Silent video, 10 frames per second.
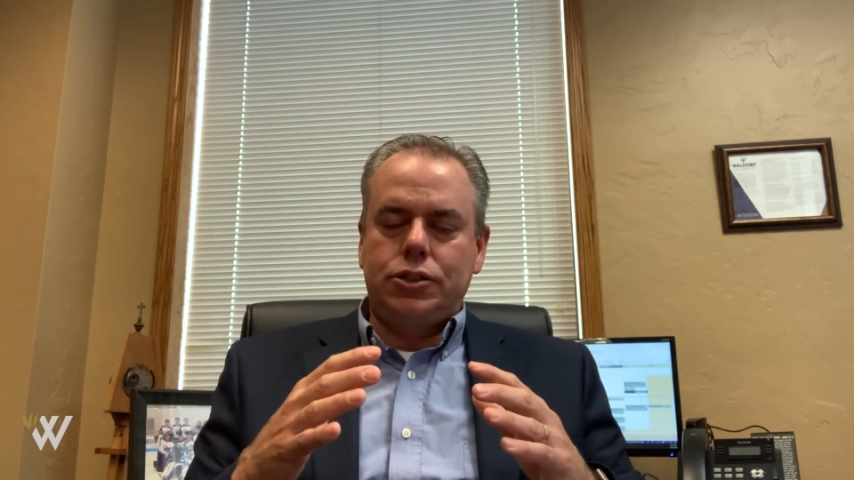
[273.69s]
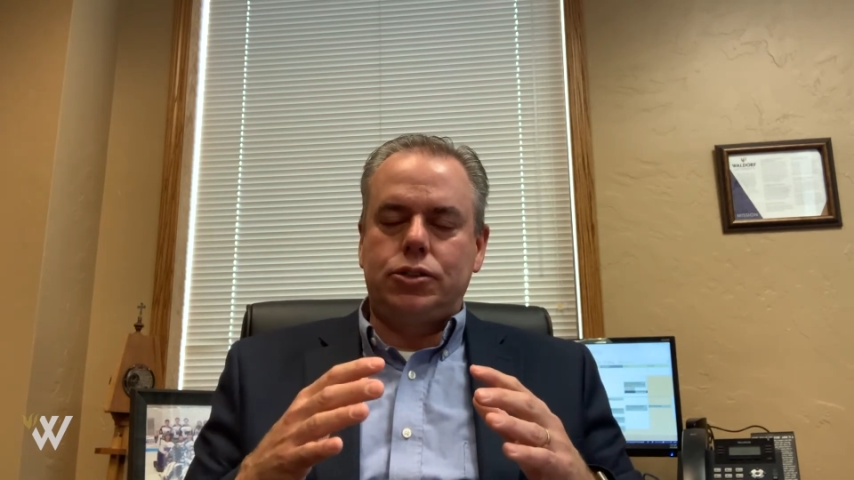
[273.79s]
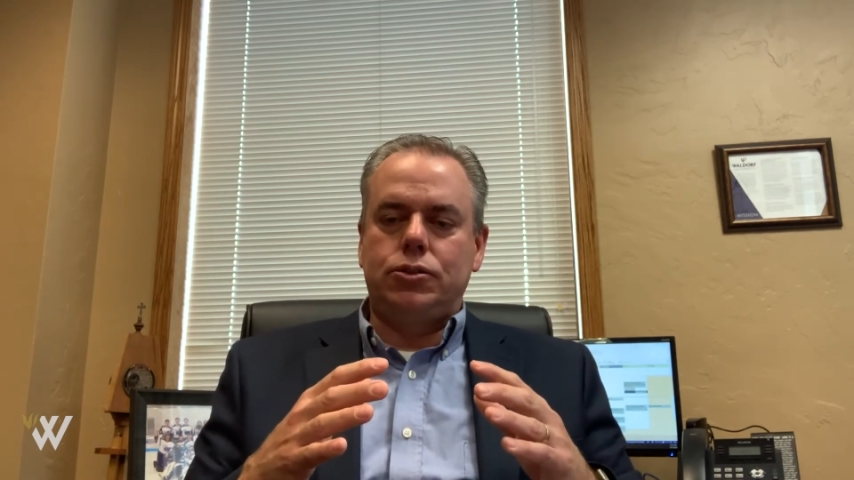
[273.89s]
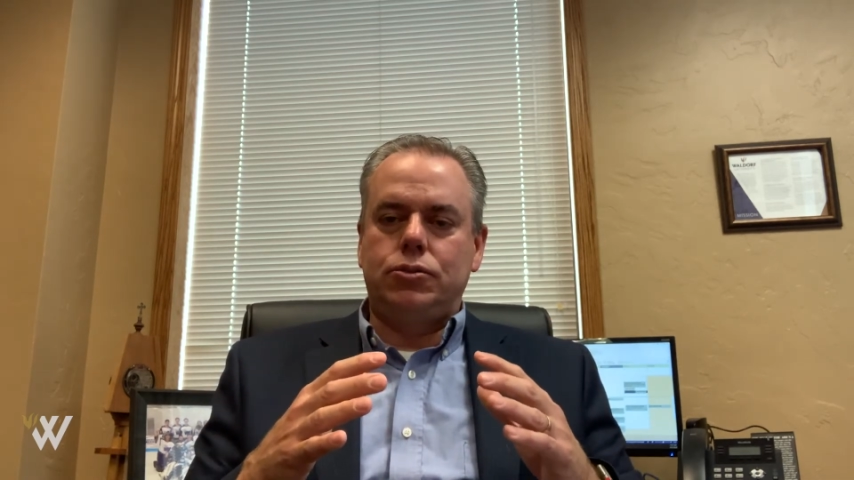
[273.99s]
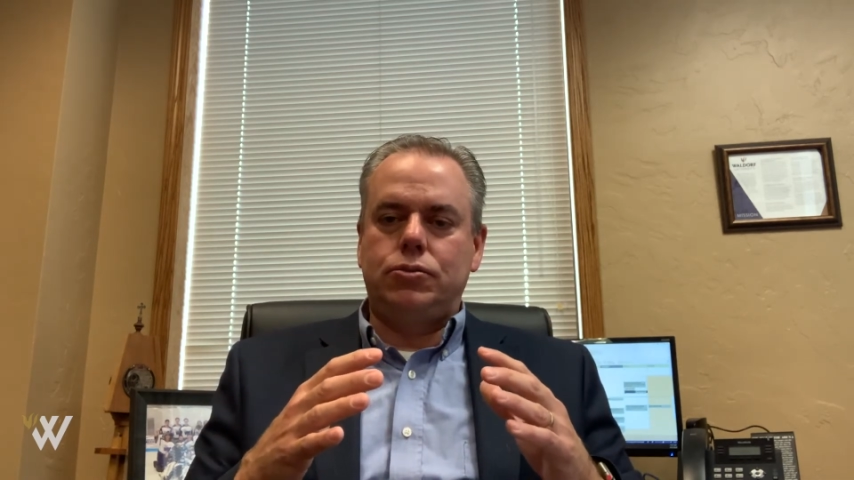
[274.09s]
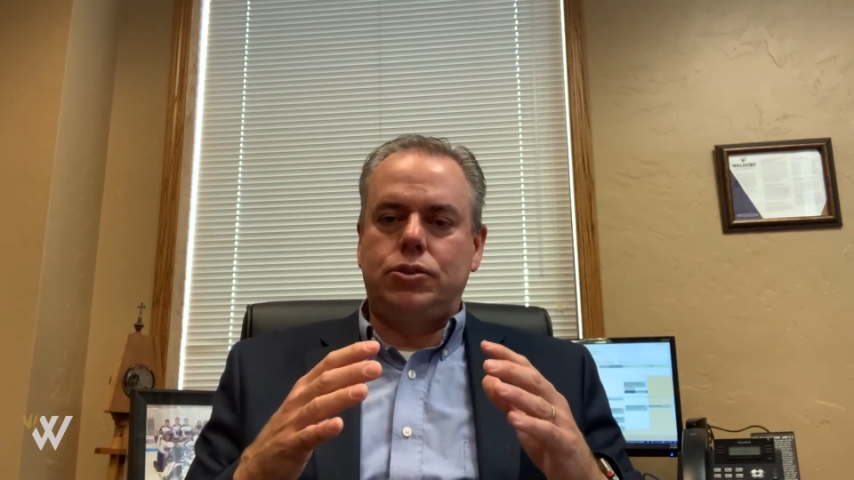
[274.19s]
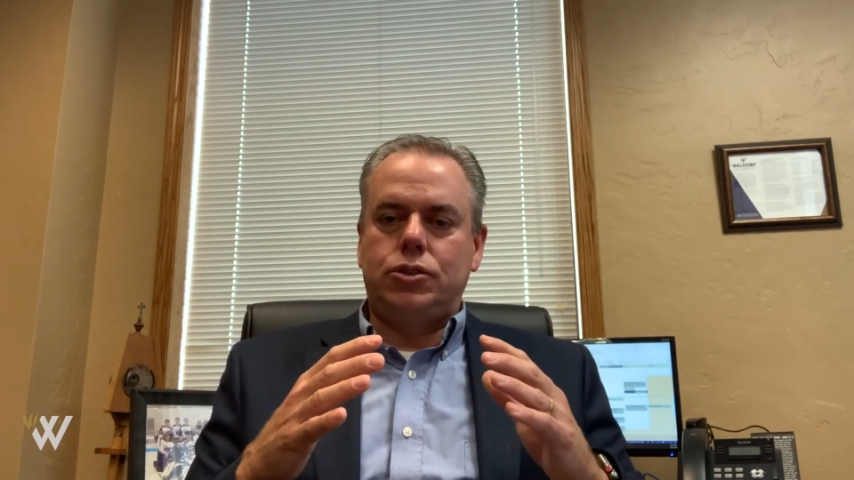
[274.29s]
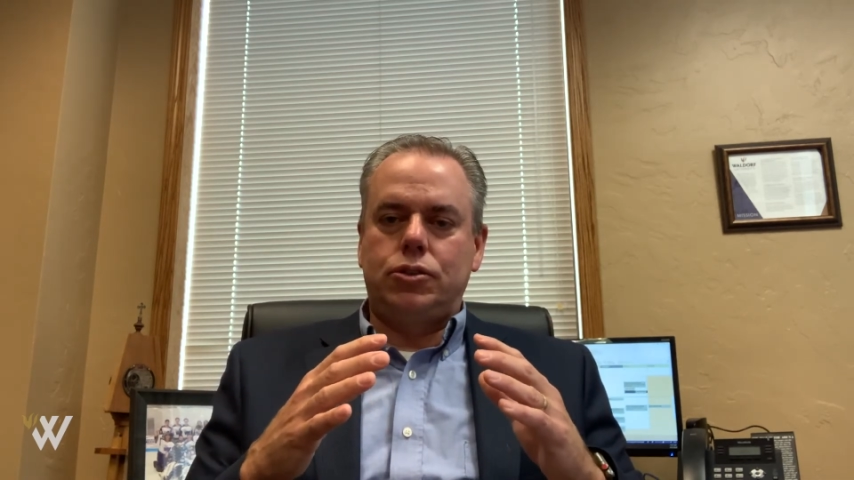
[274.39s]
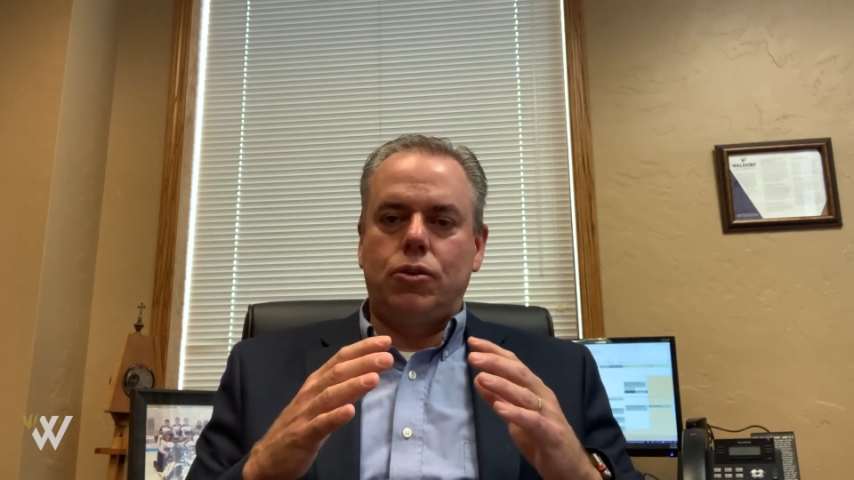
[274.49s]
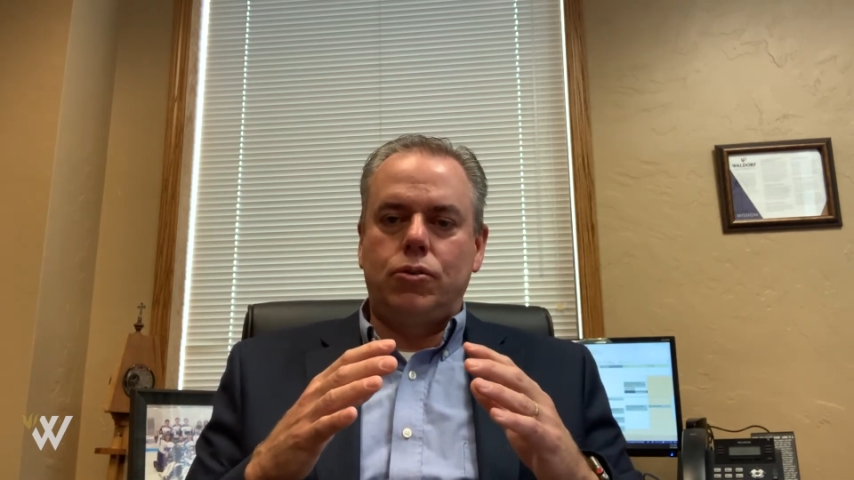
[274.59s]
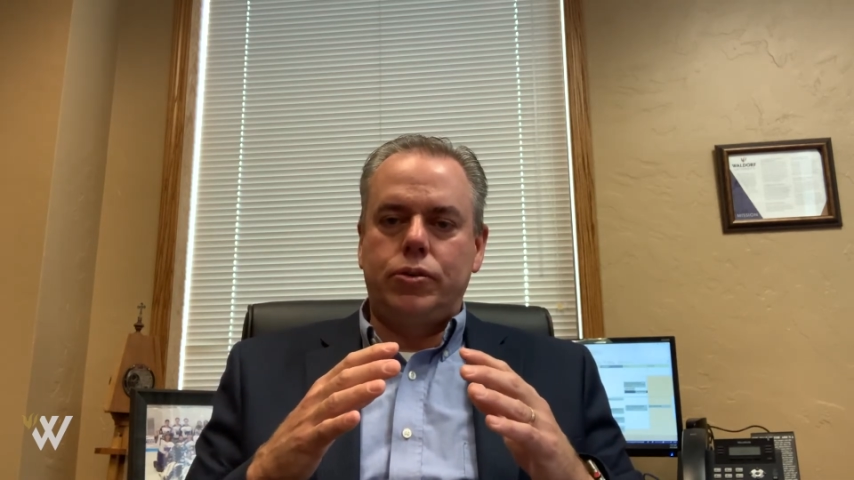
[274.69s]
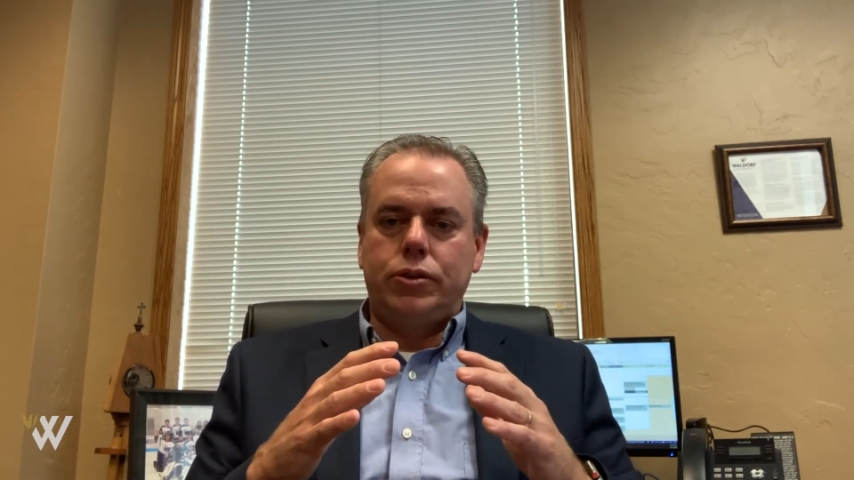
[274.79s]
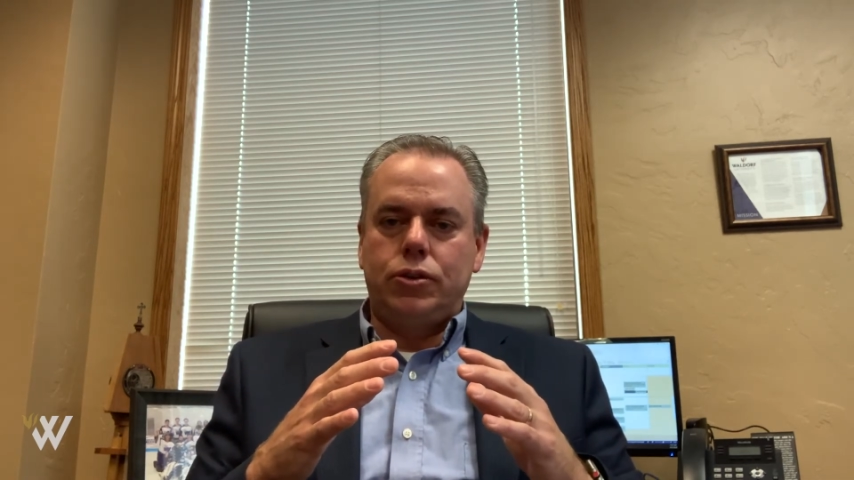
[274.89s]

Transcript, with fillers: to to go